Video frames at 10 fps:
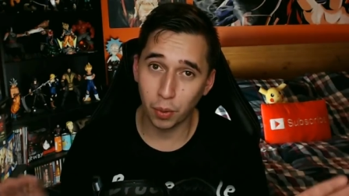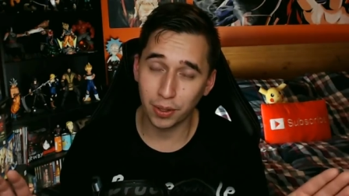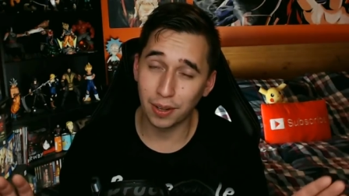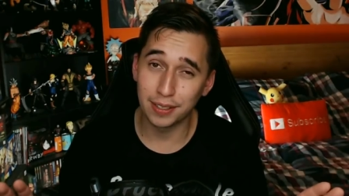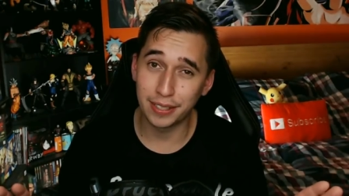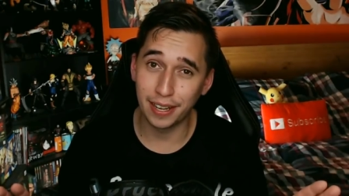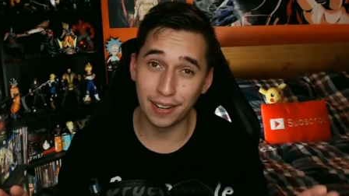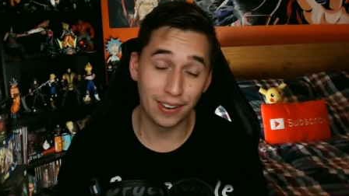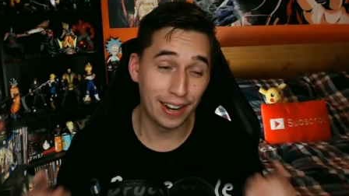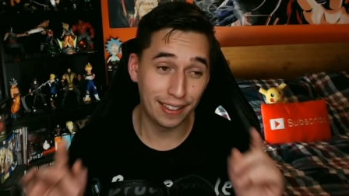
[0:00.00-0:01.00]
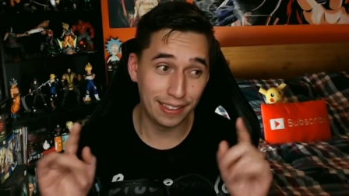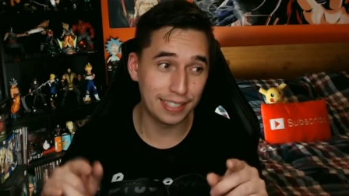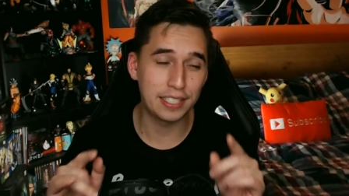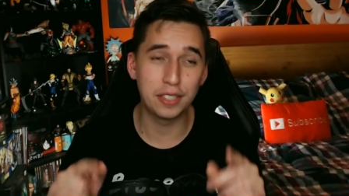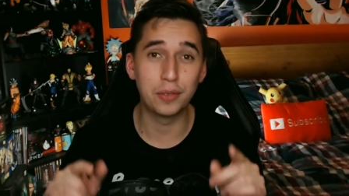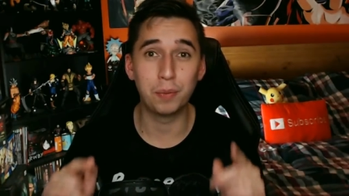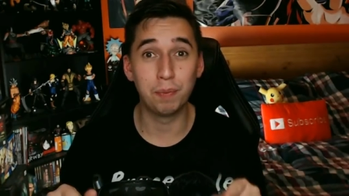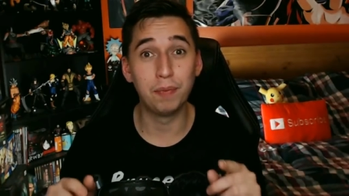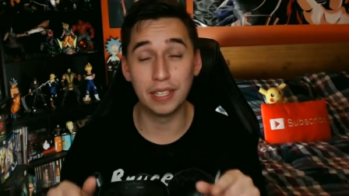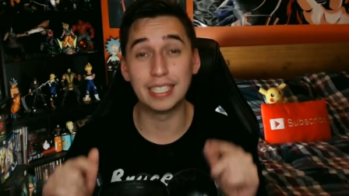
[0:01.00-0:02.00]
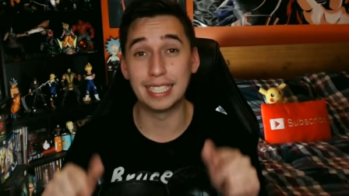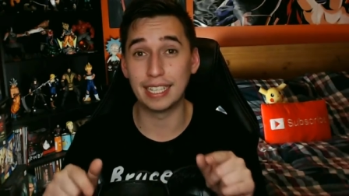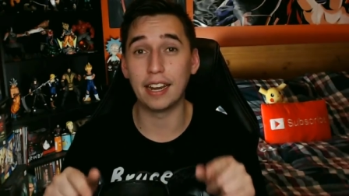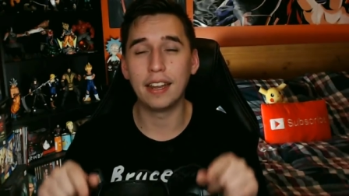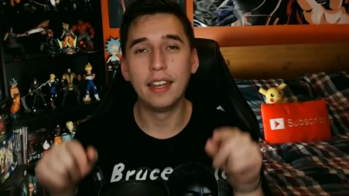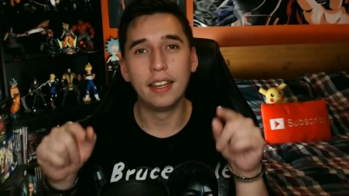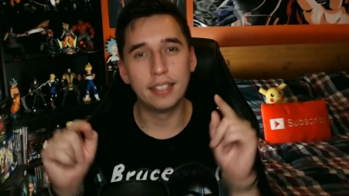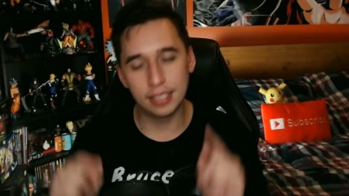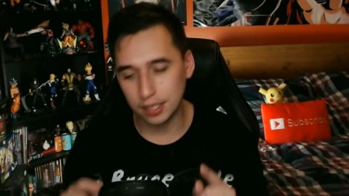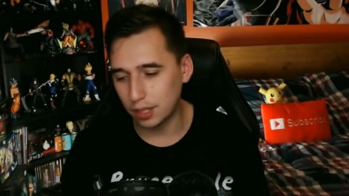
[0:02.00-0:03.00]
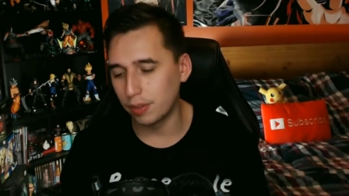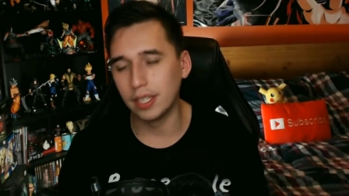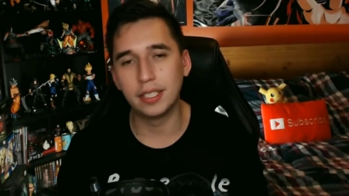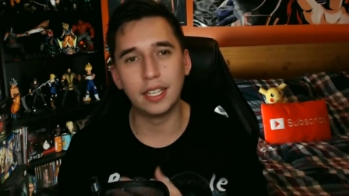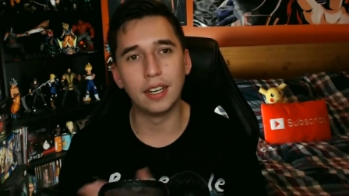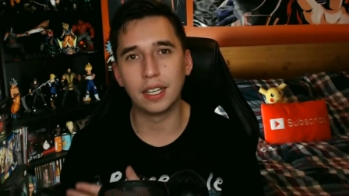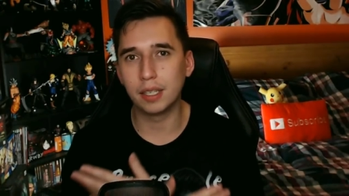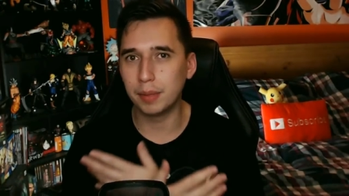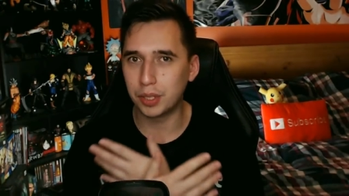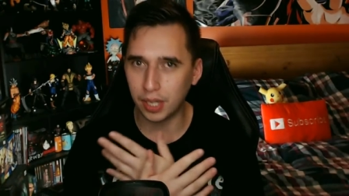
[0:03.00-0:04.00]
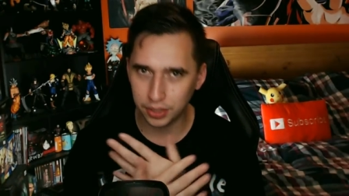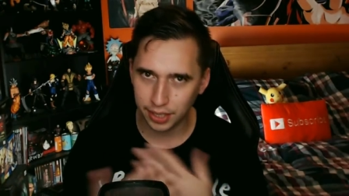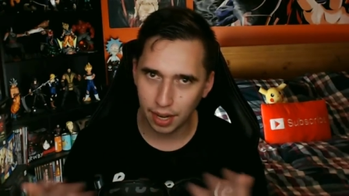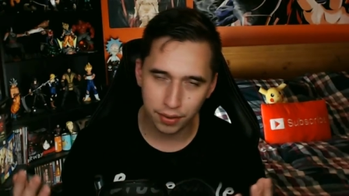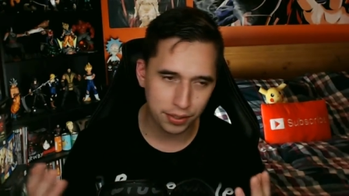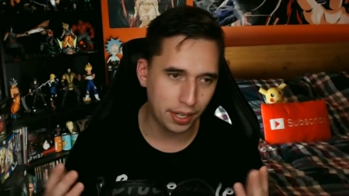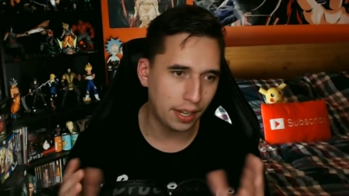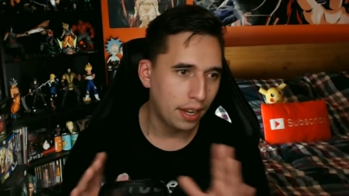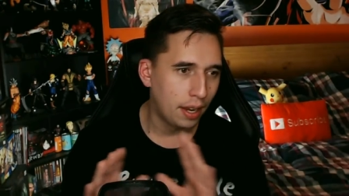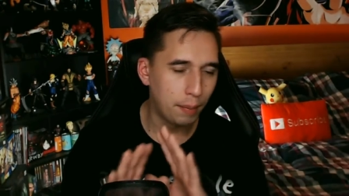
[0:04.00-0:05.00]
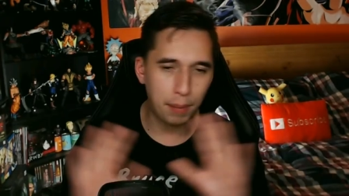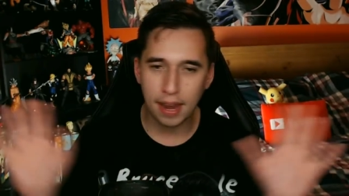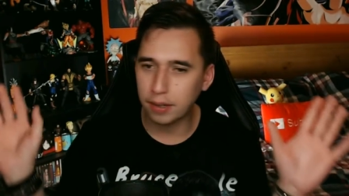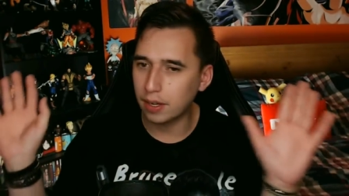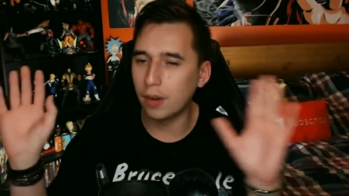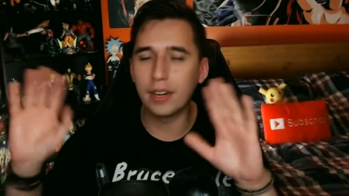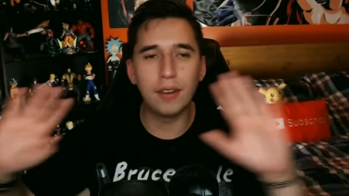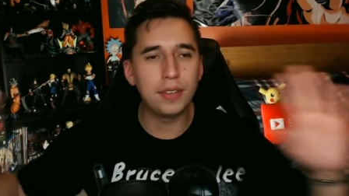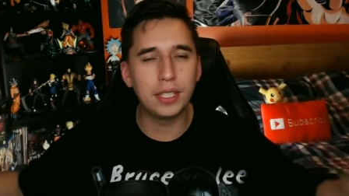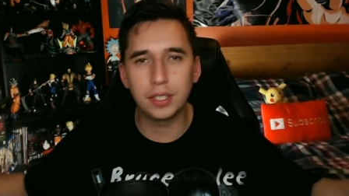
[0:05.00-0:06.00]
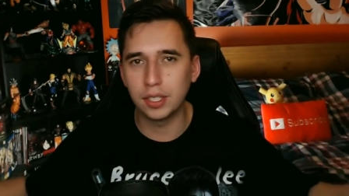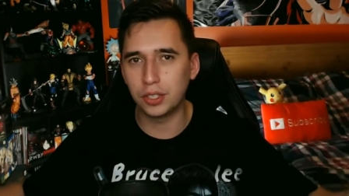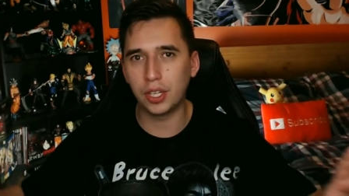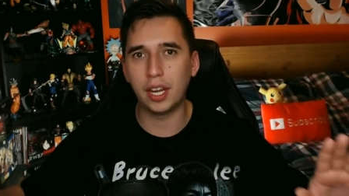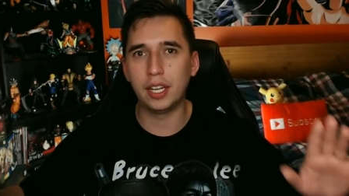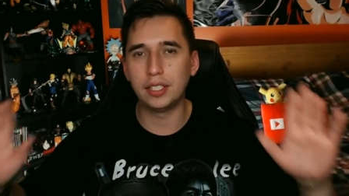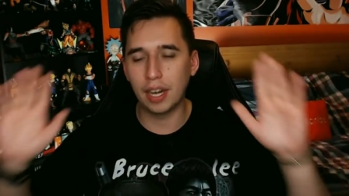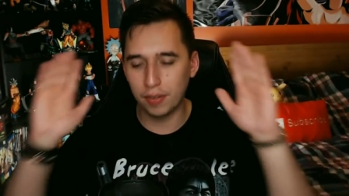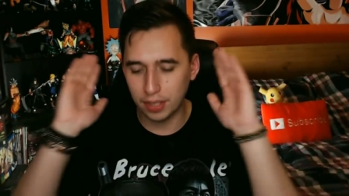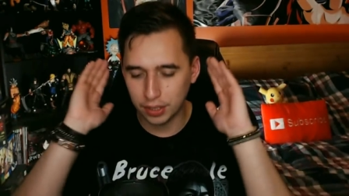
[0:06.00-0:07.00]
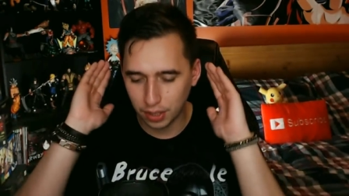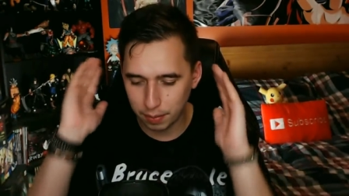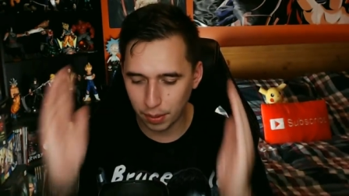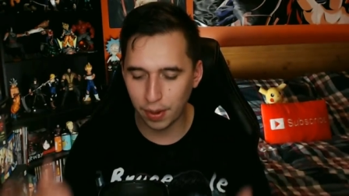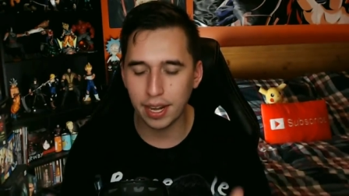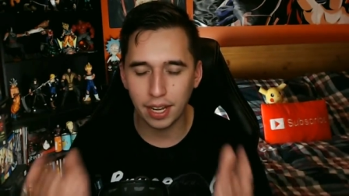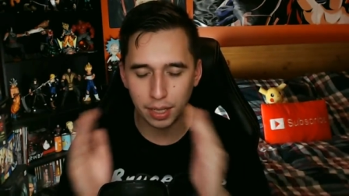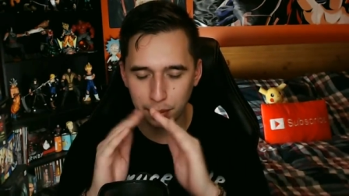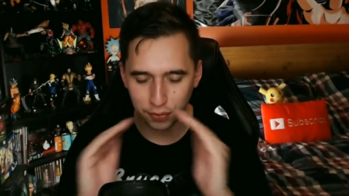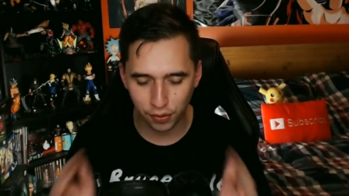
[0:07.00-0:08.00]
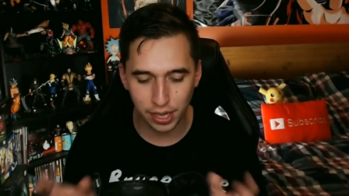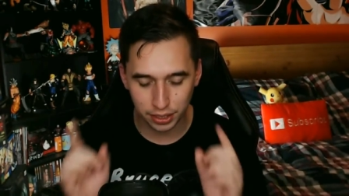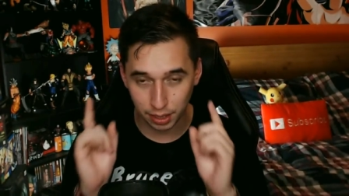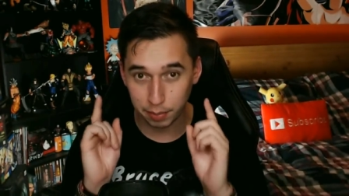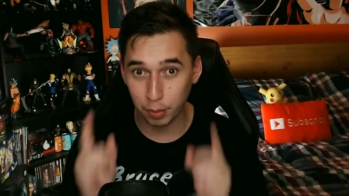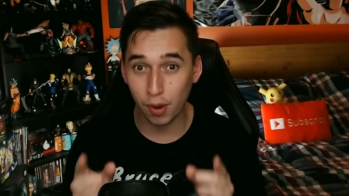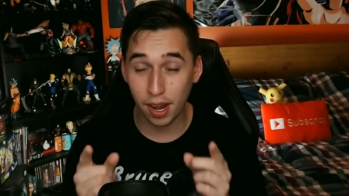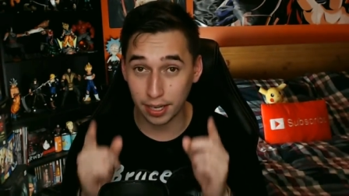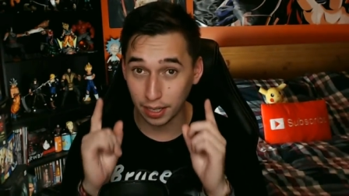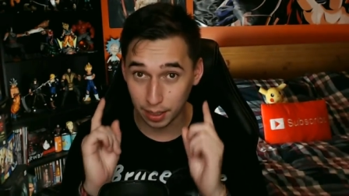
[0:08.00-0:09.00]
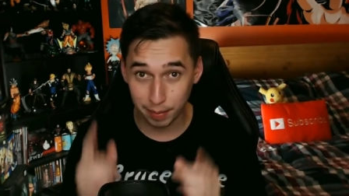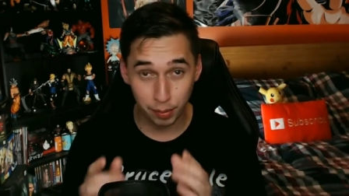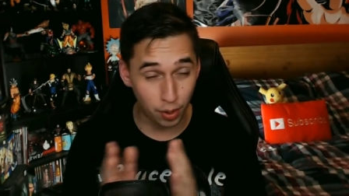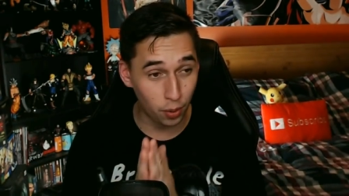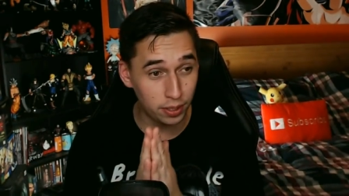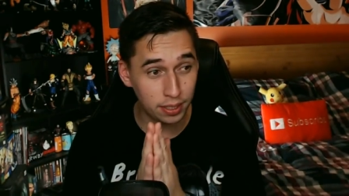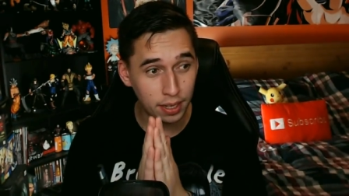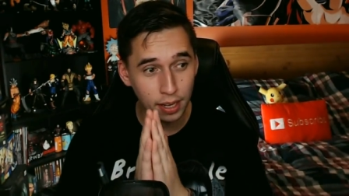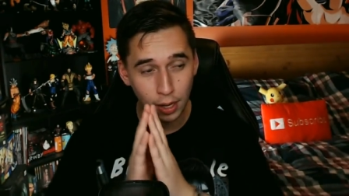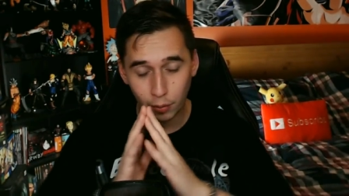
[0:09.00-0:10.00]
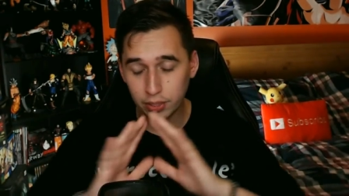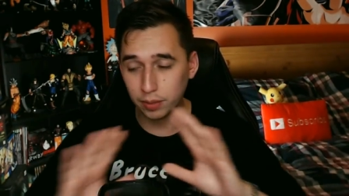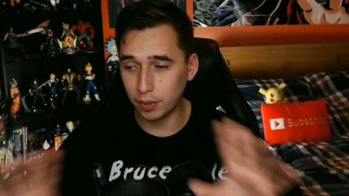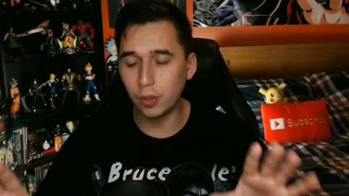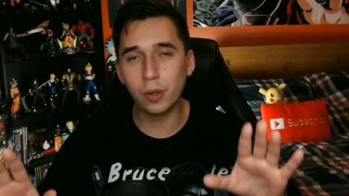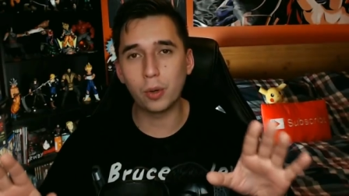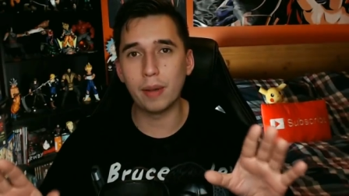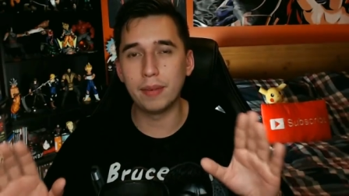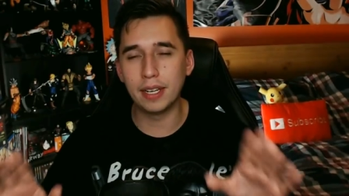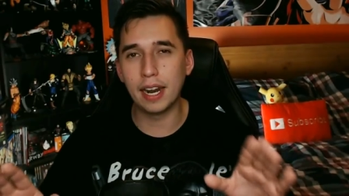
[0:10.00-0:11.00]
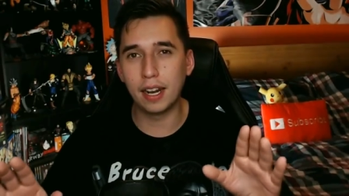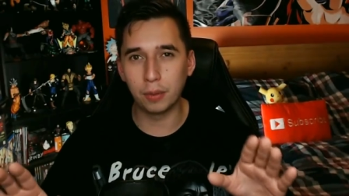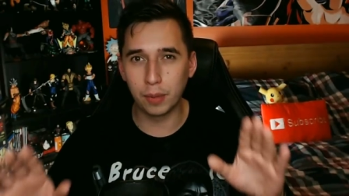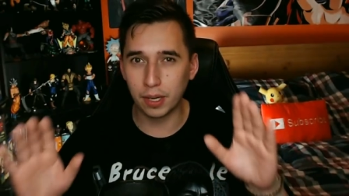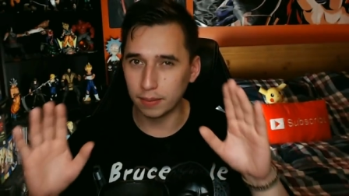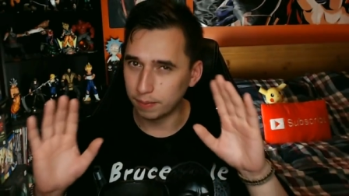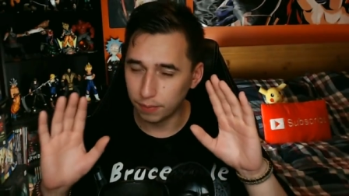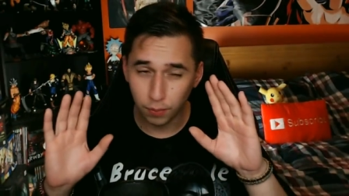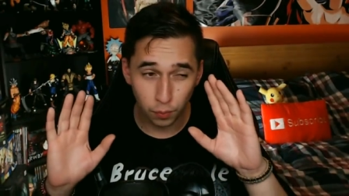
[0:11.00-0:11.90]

with work altogether and this is this is it. This is the real deal. I'm going to be changing everything. Background, everything's going to change. Everything is going to be ready. I'm going to be fresh, I'm going to be rocking, I'm going to be rolling with some new equipment and hardware